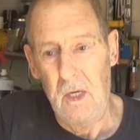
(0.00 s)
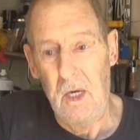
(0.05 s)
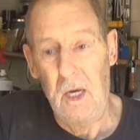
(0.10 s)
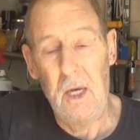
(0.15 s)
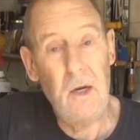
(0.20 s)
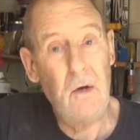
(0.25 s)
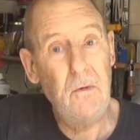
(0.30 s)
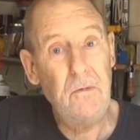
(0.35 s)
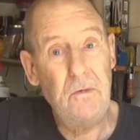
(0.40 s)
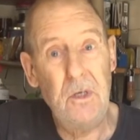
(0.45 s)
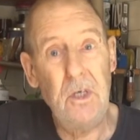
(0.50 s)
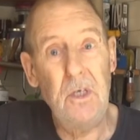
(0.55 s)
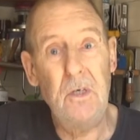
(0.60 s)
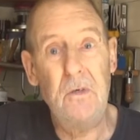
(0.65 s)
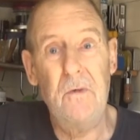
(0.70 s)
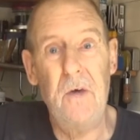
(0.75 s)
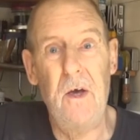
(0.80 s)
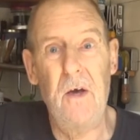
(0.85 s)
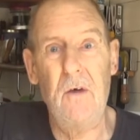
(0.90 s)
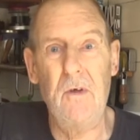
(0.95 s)
And I've since
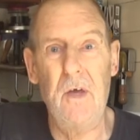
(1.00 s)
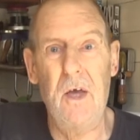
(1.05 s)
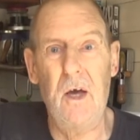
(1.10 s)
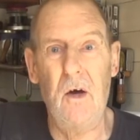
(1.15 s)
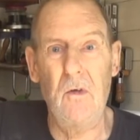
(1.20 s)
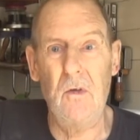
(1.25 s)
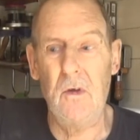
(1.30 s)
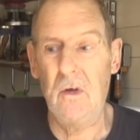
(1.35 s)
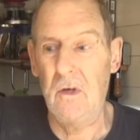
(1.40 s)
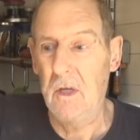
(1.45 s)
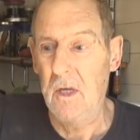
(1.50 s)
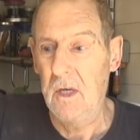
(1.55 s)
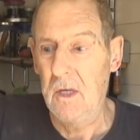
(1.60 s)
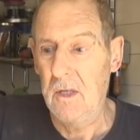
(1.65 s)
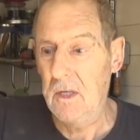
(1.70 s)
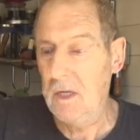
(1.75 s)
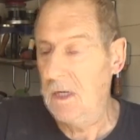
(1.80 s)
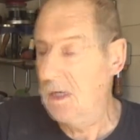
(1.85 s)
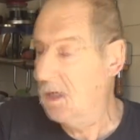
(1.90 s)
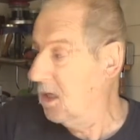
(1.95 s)
found out that
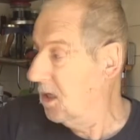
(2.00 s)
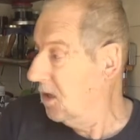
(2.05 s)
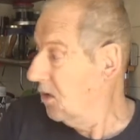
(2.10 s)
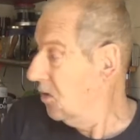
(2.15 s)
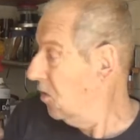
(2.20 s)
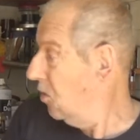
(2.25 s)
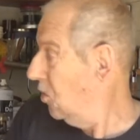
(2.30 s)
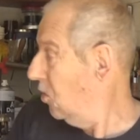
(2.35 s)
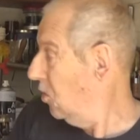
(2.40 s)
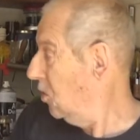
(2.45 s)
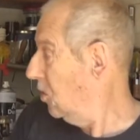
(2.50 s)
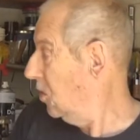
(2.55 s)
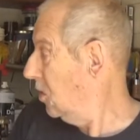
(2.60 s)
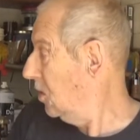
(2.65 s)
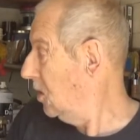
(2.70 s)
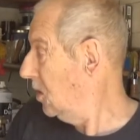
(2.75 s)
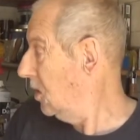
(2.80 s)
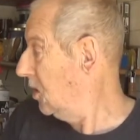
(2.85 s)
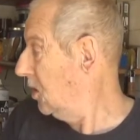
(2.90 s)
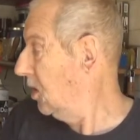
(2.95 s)
these little
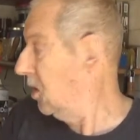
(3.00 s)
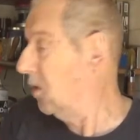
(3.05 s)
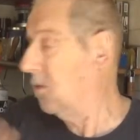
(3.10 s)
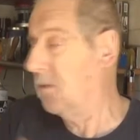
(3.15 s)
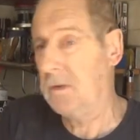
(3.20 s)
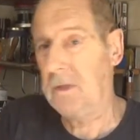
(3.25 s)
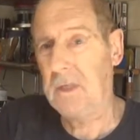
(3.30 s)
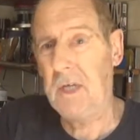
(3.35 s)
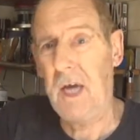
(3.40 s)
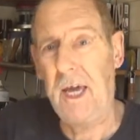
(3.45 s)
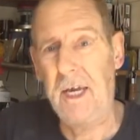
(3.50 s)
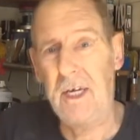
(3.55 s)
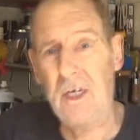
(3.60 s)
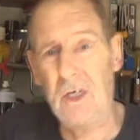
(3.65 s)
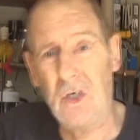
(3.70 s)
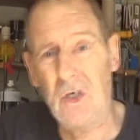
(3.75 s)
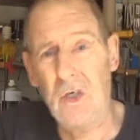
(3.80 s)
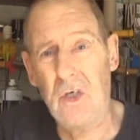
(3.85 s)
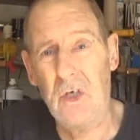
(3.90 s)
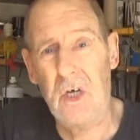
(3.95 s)
silver
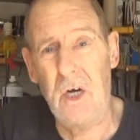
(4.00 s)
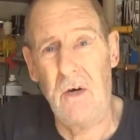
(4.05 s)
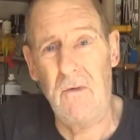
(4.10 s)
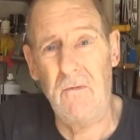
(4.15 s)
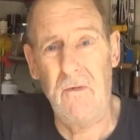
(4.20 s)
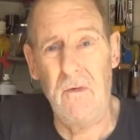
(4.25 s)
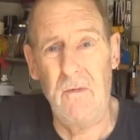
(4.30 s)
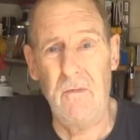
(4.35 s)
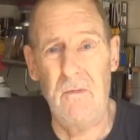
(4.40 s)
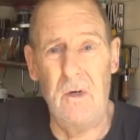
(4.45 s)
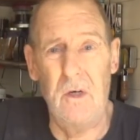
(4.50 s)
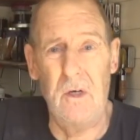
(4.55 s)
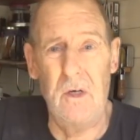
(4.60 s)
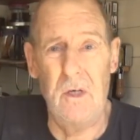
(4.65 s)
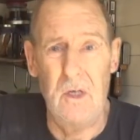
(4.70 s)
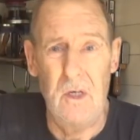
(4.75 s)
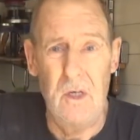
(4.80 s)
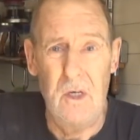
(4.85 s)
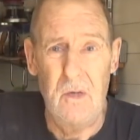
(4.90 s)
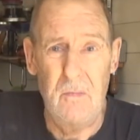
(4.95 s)
tanks that come from
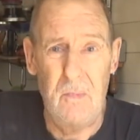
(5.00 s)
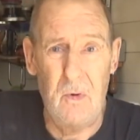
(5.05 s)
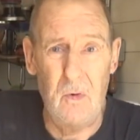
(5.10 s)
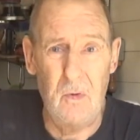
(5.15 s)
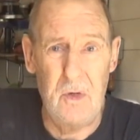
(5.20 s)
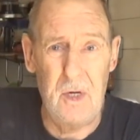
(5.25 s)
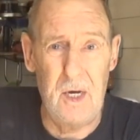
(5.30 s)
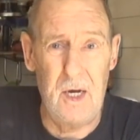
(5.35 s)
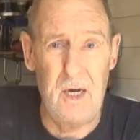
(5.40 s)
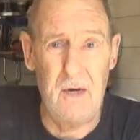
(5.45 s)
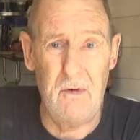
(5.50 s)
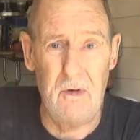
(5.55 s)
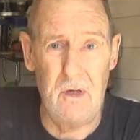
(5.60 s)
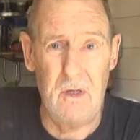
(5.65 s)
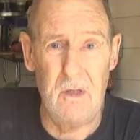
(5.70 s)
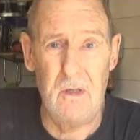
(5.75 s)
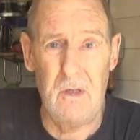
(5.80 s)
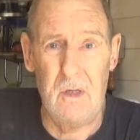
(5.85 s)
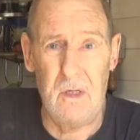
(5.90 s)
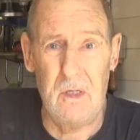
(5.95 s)

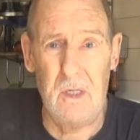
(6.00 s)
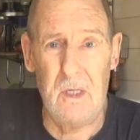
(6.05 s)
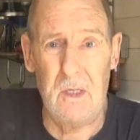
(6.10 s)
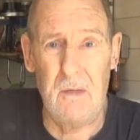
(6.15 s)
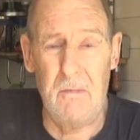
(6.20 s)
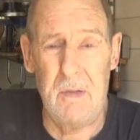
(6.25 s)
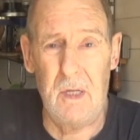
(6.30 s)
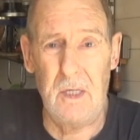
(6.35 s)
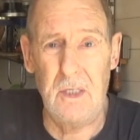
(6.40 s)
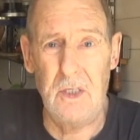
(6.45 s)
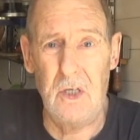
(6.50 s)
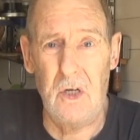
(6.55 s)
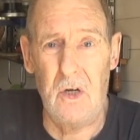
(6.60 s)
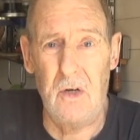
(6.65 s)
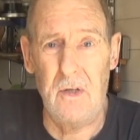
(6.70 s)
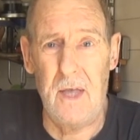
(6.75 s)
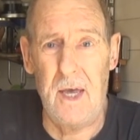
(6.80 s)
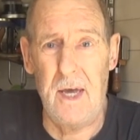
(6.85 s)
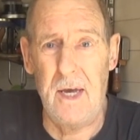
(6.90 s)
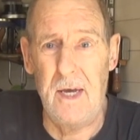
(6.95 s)
Bulgaria and places
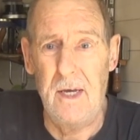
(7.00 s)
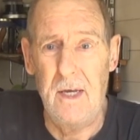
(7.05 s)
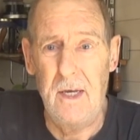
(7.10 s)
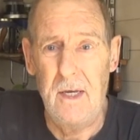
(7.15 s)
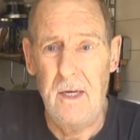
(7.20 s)
like that,